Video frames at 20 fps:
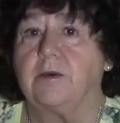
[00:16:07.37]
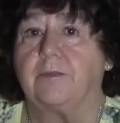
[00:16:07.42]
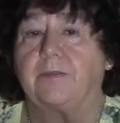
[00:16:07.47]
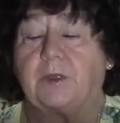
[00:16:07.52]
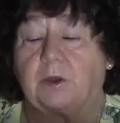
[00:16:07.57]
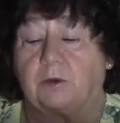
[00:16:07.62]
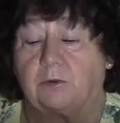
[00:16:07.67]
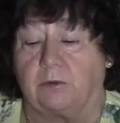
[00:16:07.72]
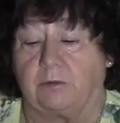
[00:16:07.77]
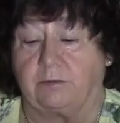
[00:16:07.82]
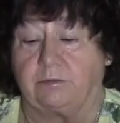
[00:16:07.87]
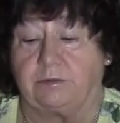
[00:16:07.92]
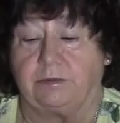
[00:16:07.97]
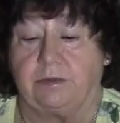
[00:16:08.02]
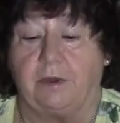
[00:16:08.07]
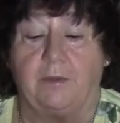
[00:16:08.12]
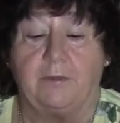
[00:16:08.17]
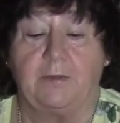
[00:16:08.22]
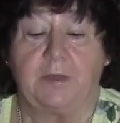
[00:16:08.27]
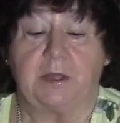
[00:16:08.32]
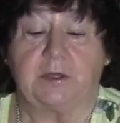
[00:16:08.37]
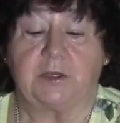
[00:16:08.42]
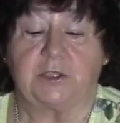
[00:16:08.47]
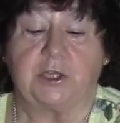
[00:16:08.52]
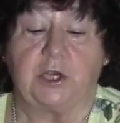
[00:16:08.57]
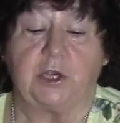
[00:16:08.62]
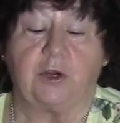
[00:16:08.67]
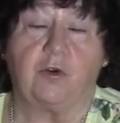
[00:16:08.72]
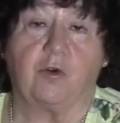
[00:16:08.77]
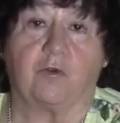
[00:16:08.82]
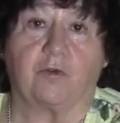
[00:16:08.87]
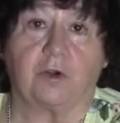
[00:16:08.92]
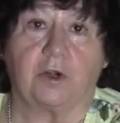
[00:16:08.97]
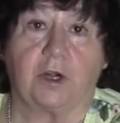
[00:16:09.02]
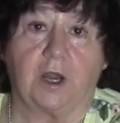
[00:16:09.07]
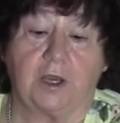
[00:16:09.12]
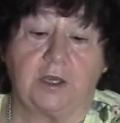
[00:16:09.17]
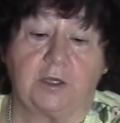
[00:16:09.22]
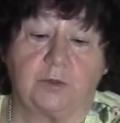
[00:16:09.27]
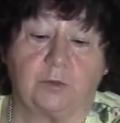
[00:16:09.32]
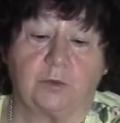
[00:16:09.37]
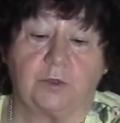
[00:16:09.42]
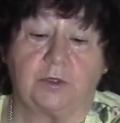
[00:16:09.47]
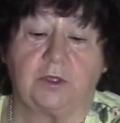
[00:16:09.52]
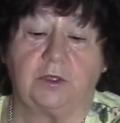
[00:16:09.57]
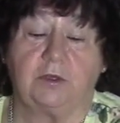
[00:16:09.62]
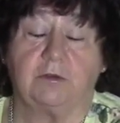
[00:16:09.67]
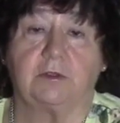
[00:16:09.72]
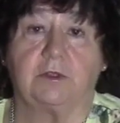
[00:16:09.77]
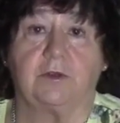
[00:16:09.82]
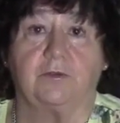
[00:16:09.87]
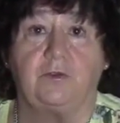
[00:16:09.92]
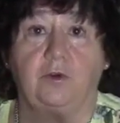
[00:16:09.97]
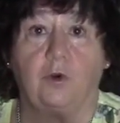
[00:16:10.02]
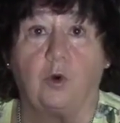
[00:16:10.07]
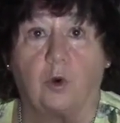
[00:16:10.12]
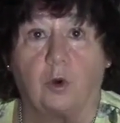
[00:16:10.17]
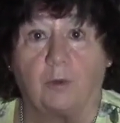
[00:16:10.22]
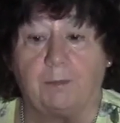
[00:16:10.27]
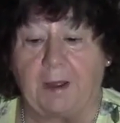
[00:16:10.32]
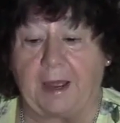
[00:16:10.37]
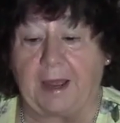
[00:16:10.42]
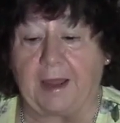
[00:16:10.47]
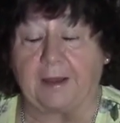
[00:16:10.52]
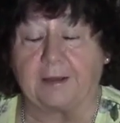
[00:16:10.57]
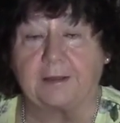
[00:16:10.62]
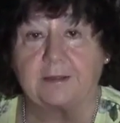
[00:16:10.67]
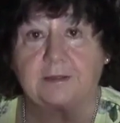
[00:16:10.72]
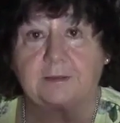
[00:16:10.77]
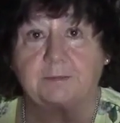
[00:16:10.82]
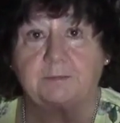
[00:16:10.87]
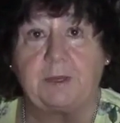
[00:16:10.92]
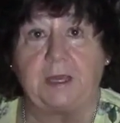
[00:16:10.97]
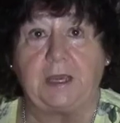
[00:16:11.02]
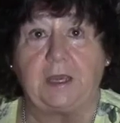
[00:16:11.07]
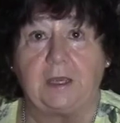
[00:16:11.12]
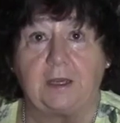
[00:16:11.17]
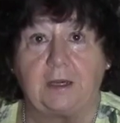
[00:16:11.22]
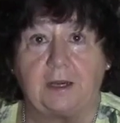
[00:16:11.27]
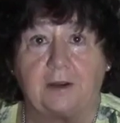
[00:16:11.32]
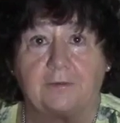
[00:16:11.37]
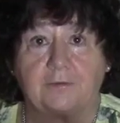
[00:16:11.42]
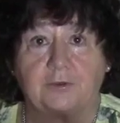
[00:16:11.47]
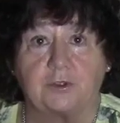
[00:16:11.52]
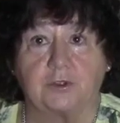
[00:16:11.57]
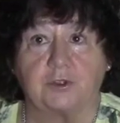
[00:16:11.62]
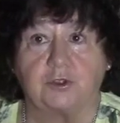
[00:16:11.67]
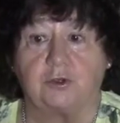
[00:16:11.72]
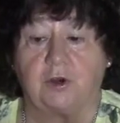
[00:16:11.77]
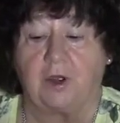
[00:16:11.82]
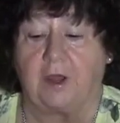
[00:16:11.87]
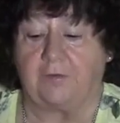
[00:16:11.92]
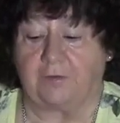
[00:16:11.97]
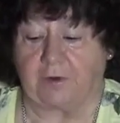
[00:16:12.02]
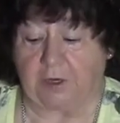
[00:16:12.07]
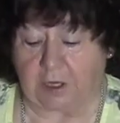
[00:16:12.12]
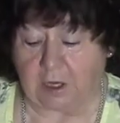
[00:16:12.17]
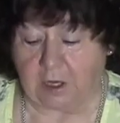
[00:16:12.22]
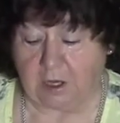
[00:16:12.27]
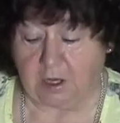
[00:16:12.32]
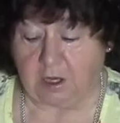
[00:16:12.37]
they're staying overnight with you, they've lower back pain after travelling.